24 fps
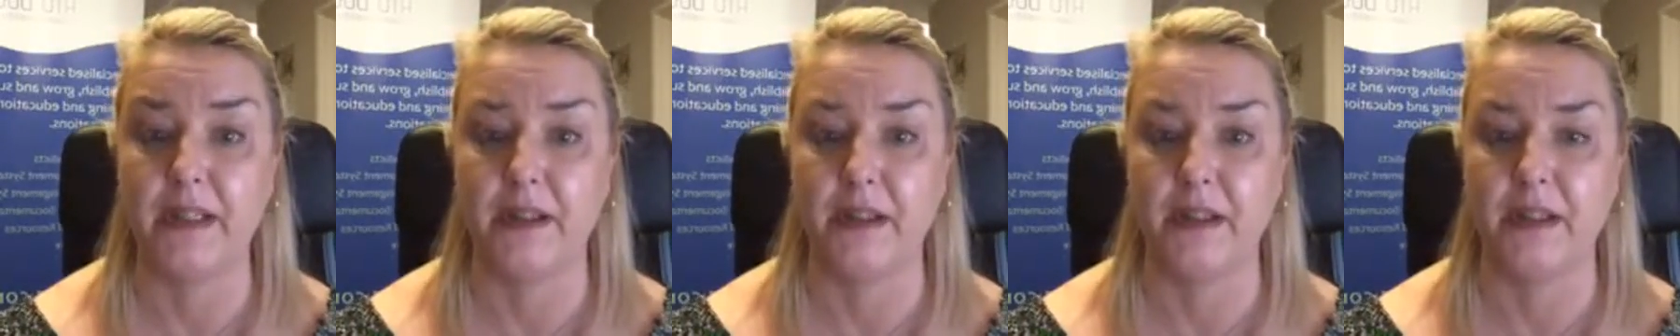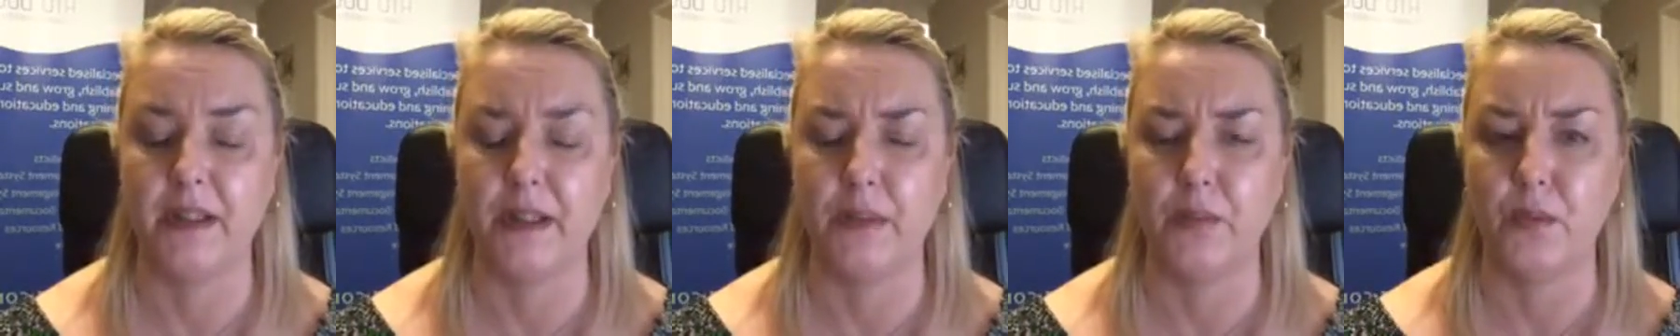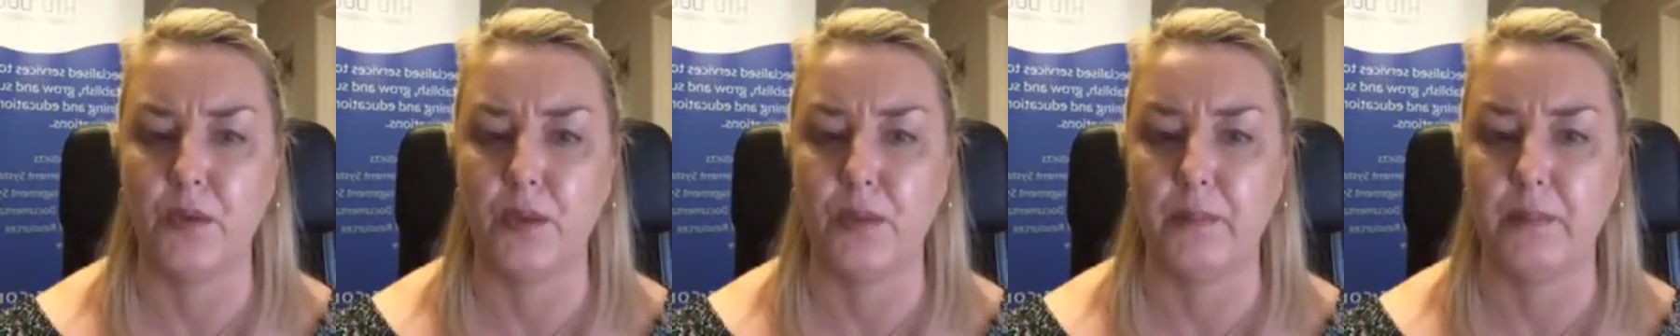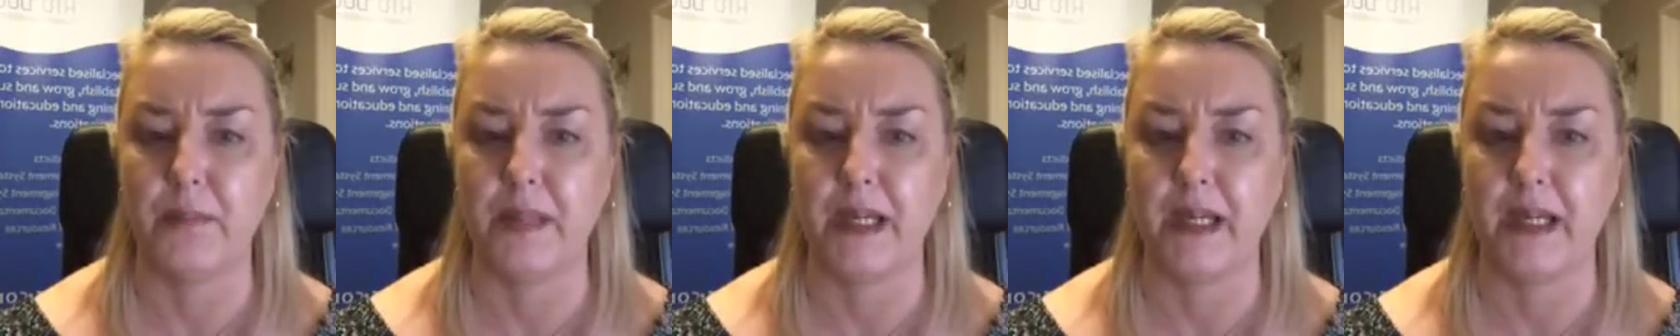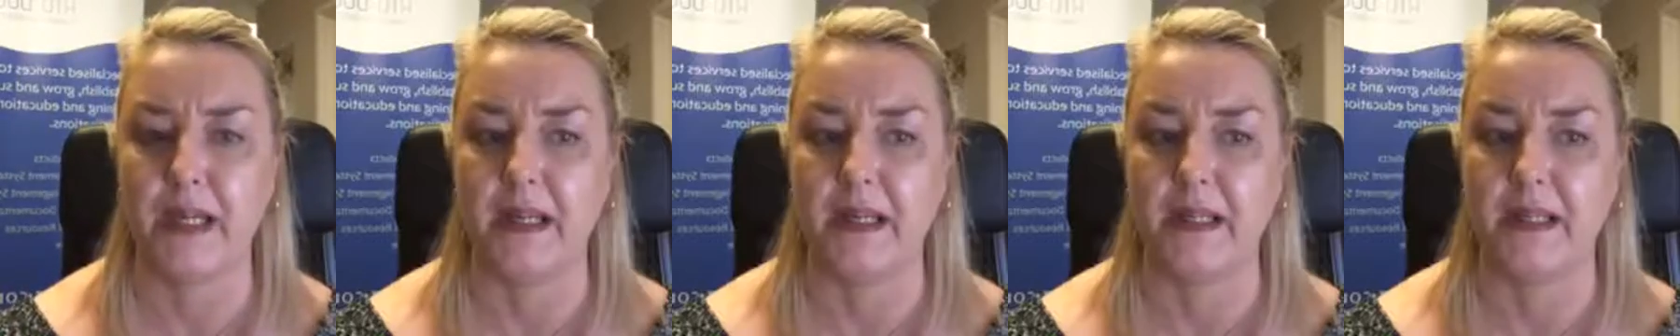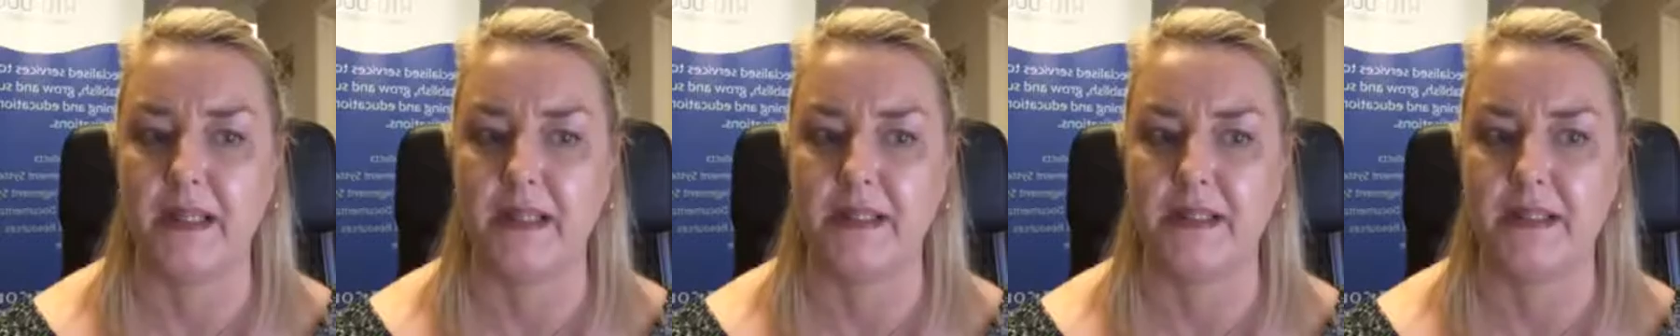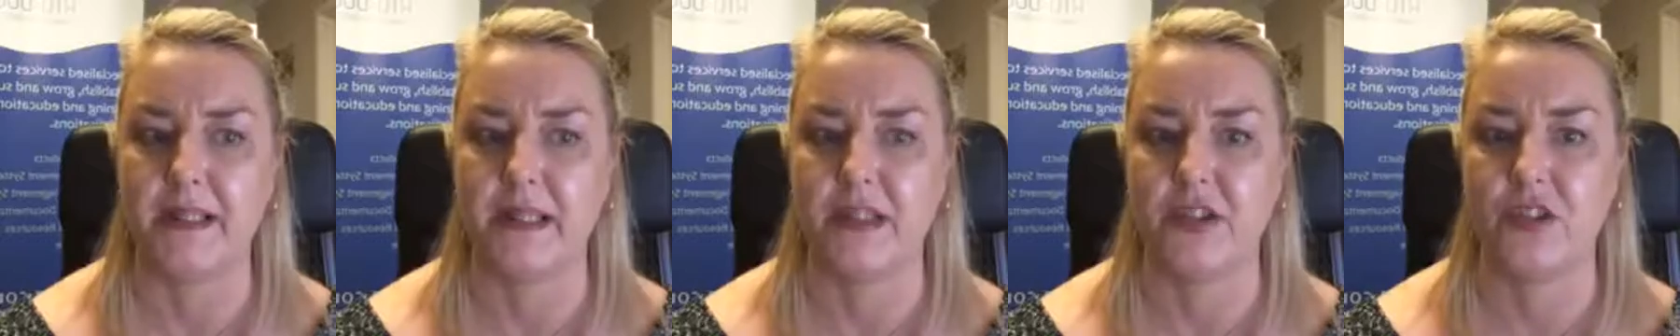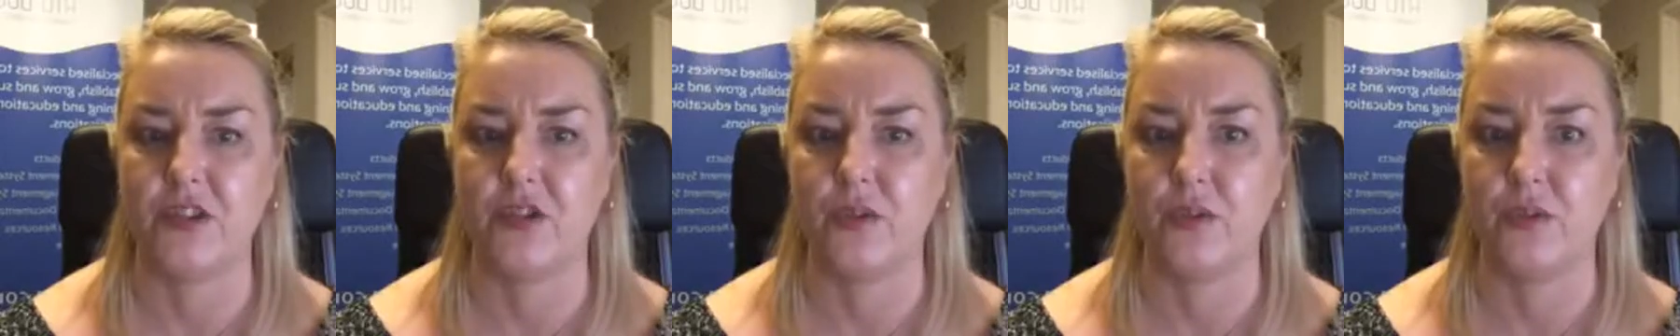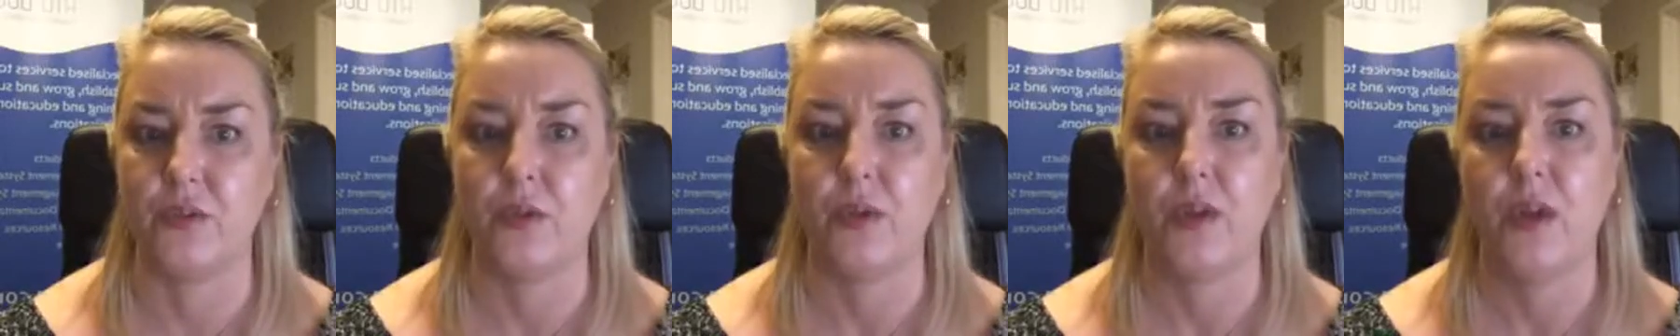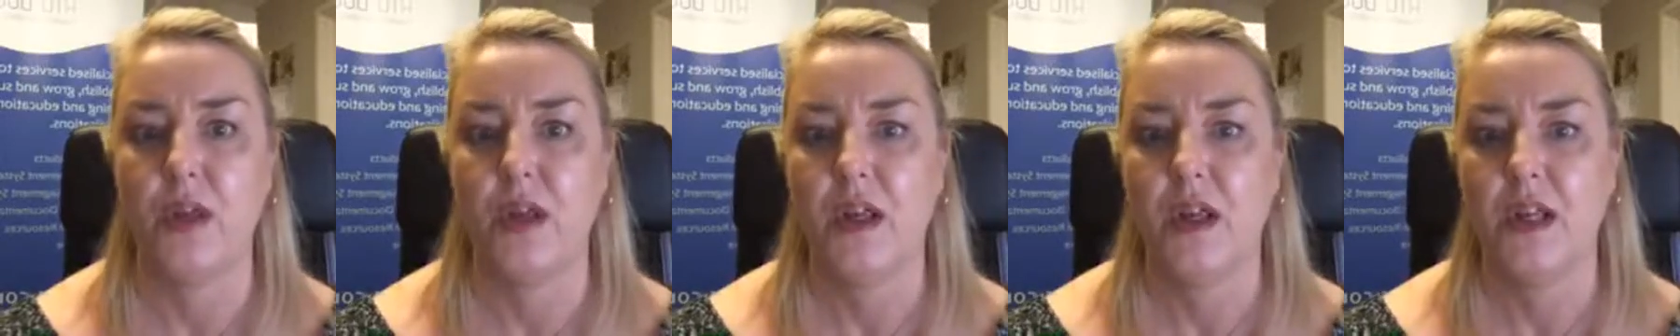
It wouldn't be a sessional